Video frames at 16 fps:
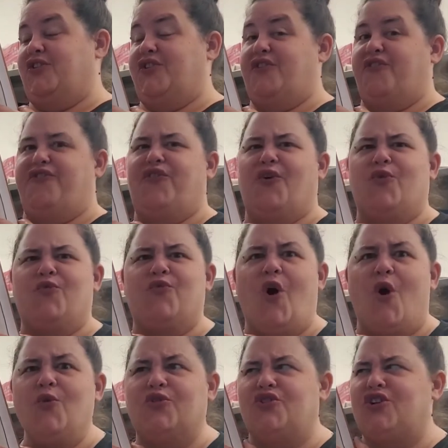the
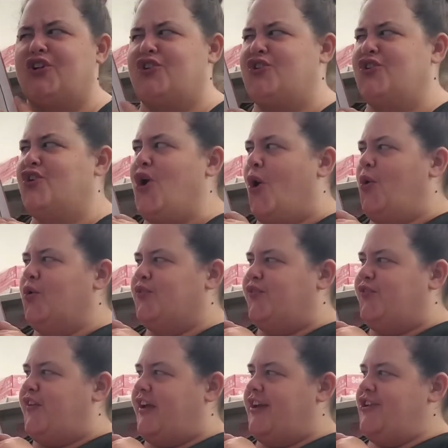ferocious
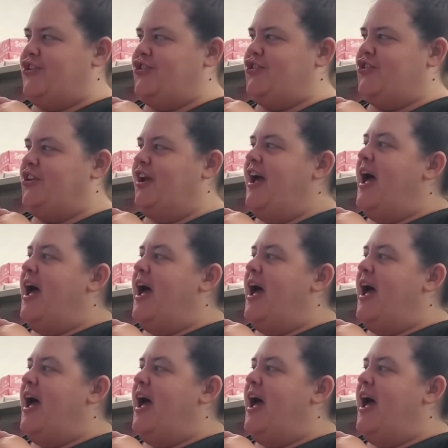goldfish.